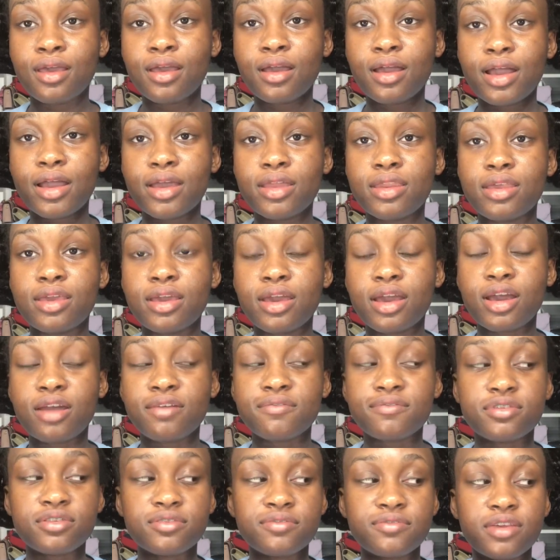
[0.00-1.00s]
I didn't have
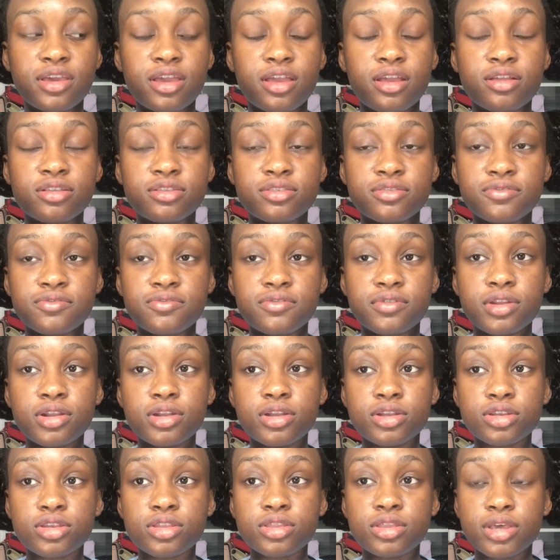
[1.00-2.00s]
enough hair to
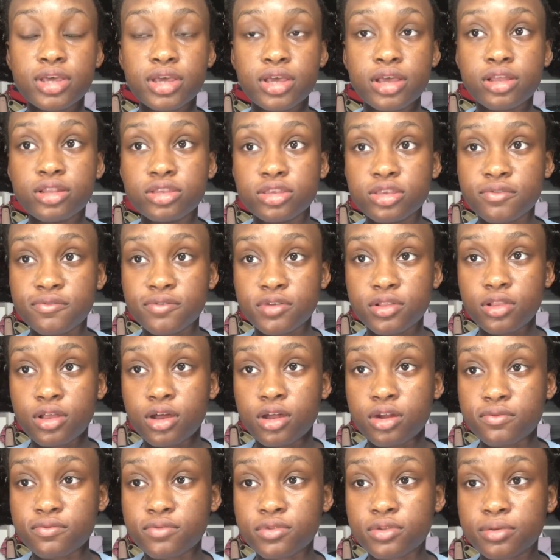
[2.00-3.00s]
finish the ends of a
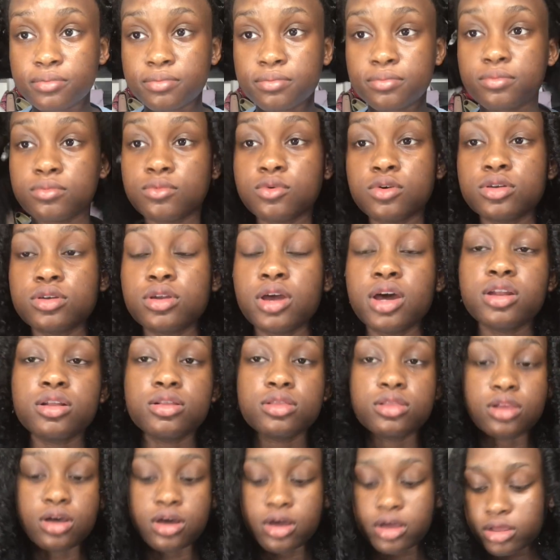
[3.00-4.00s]
lot of them. Well, not a
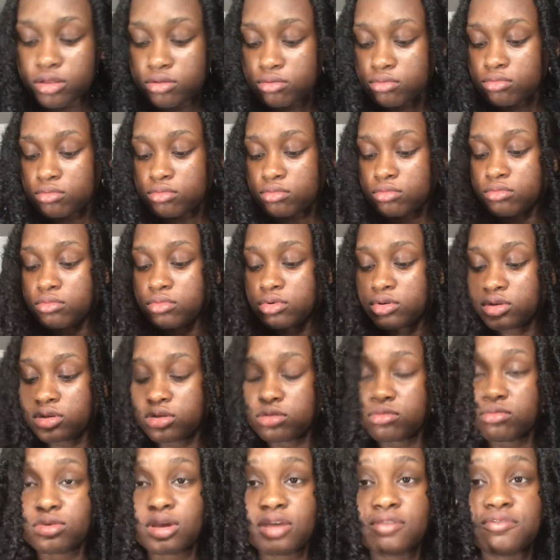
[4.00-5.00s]
lot, but
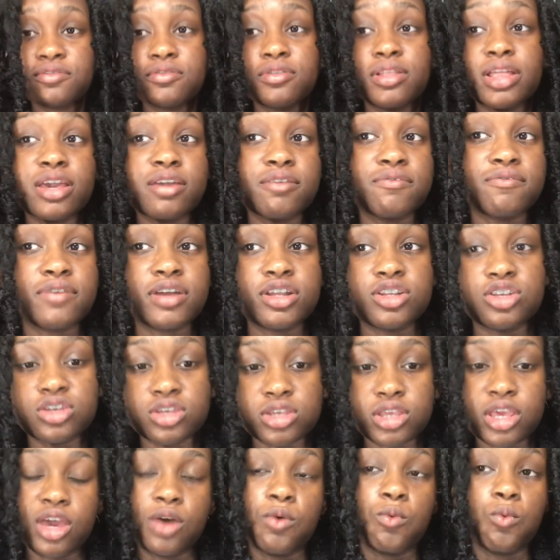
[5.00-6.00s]
I feel like if I
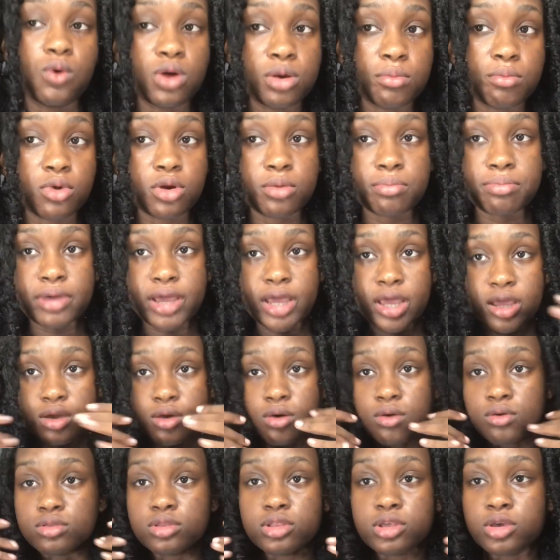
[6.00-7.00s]
just get one more pack,
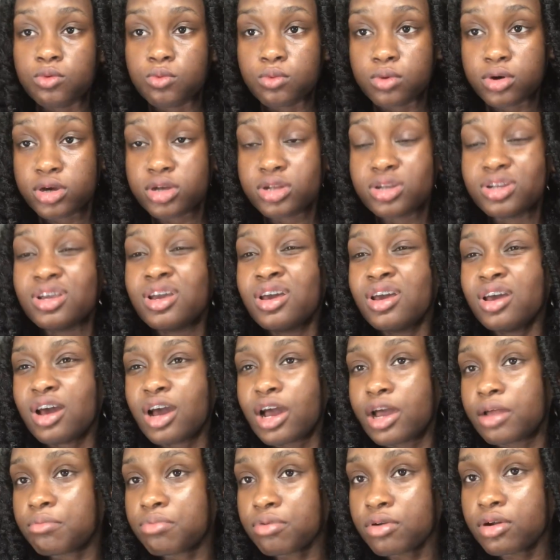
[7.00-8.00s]
only one,
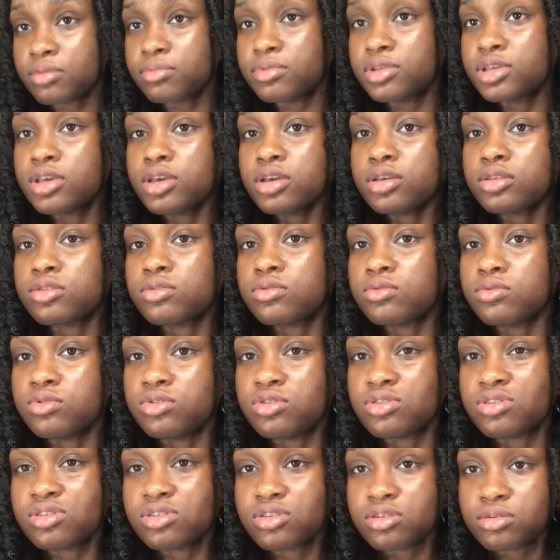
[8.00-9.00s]
I'd probably get two
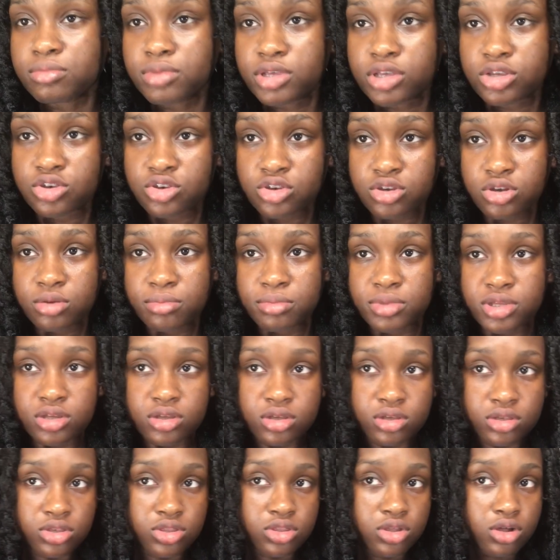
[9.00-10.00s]
just to make sure,
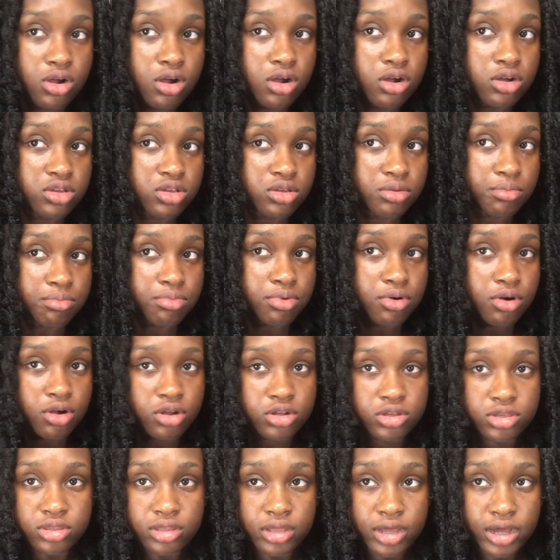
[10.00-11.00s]
because there are some
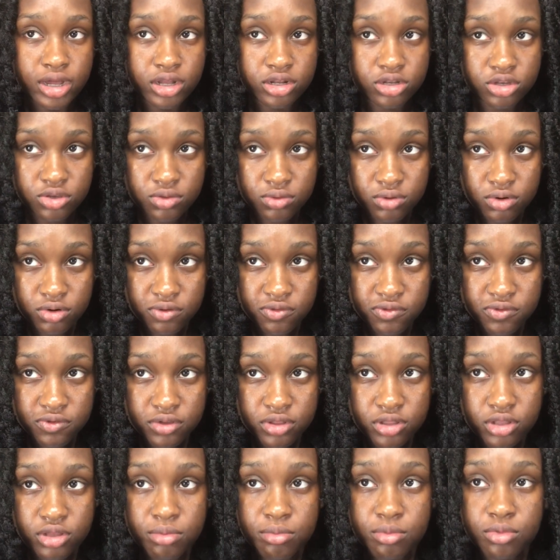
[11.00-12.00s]
parts that I just want to
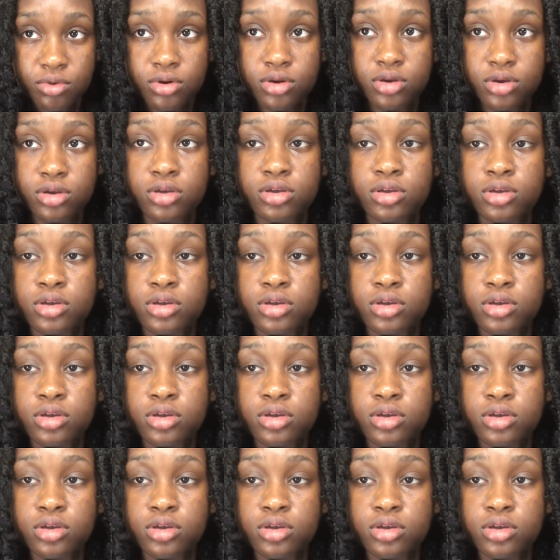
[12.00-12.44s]
fill in more.